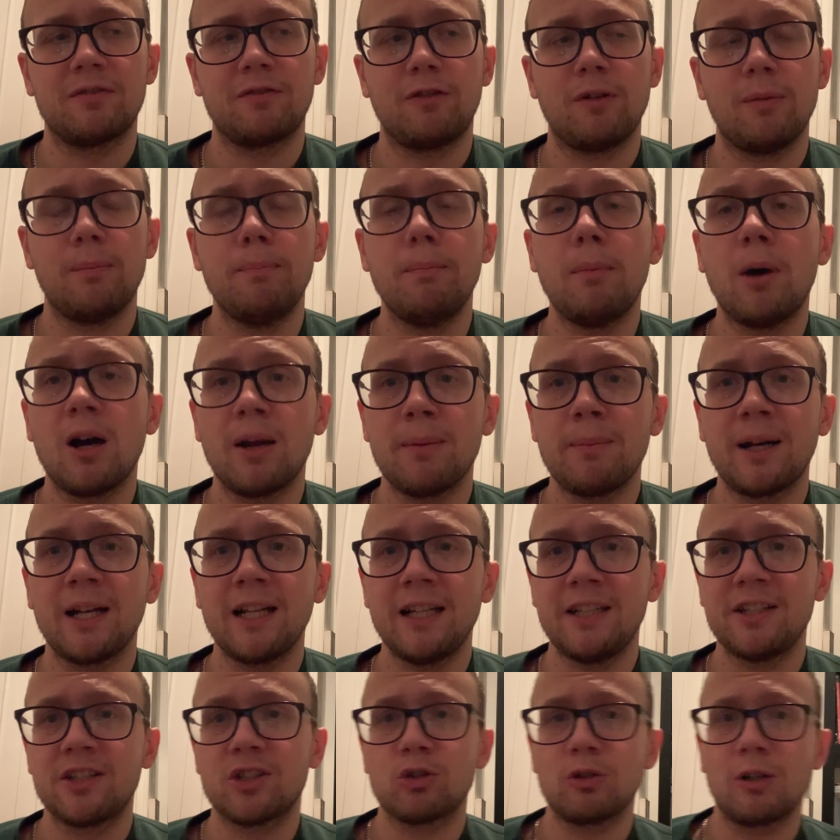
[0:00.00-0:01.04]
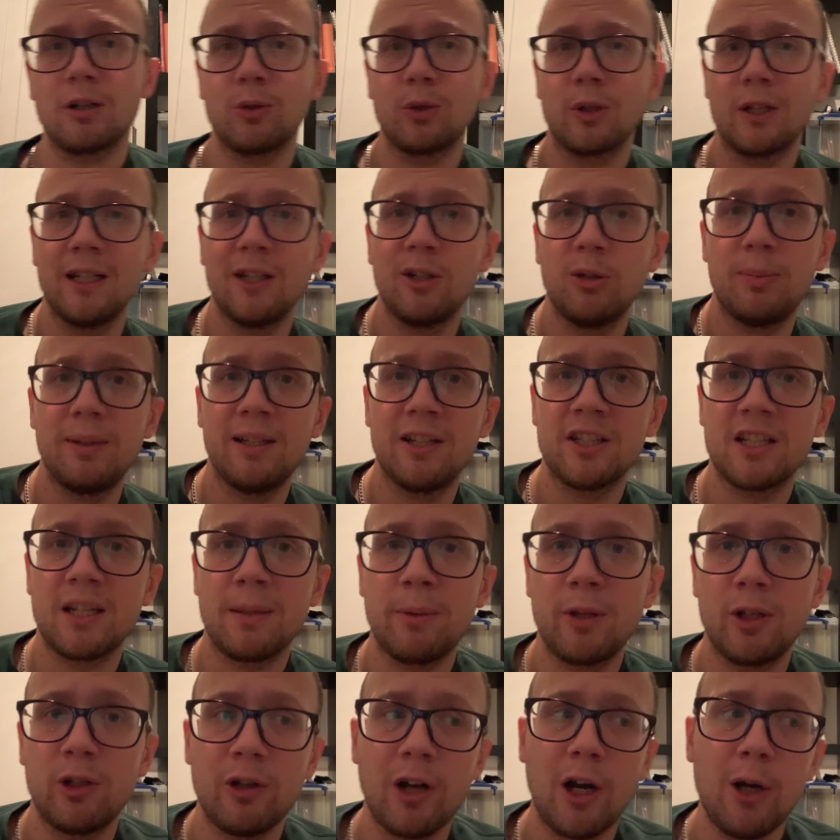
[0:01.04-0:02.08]
my money, he struggled a little bit in some
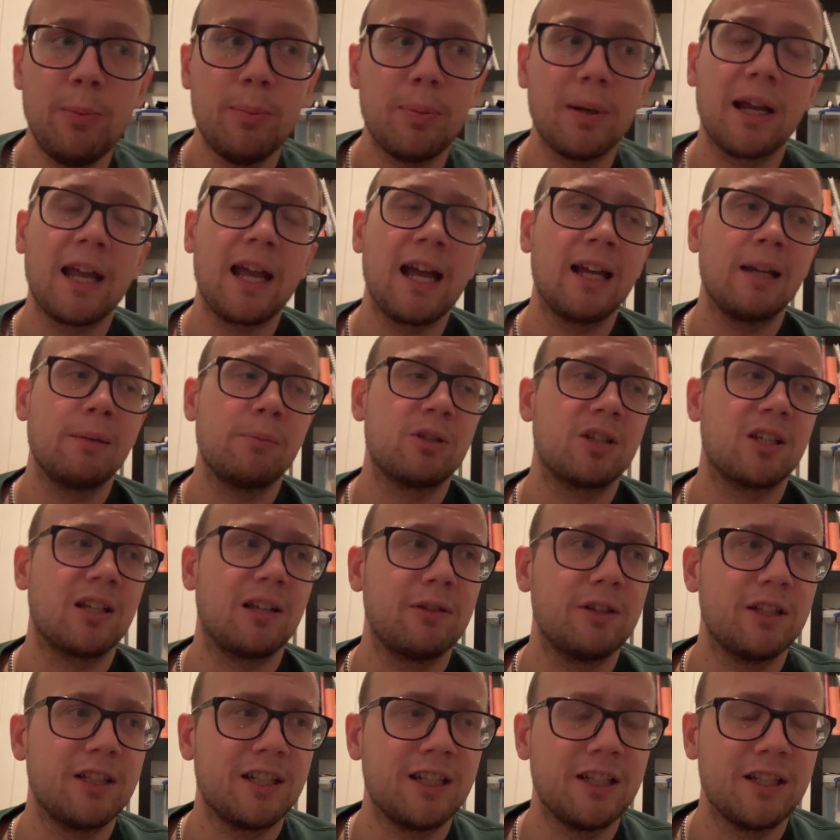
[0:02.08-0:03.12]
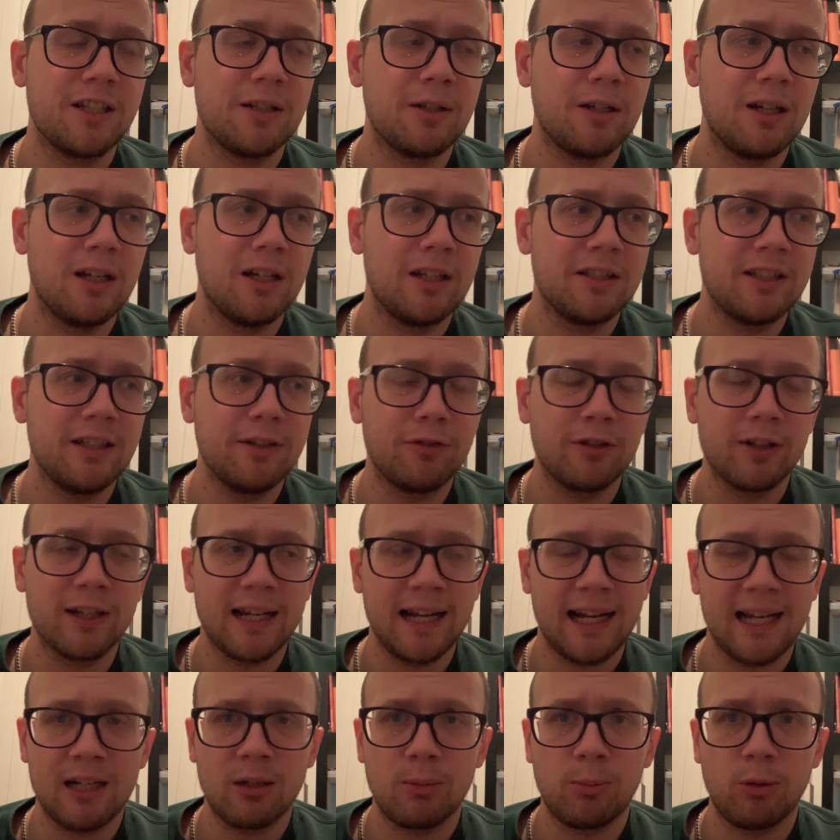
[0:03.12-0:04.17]
of the Europa games, so this is a different
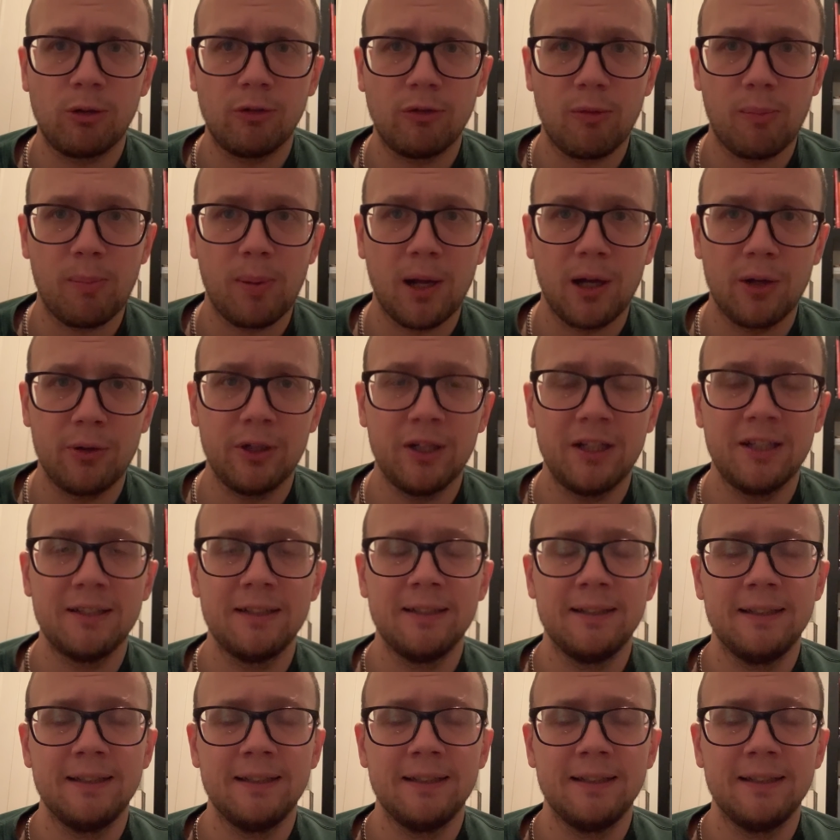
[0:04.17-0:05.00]
calibre of opponent.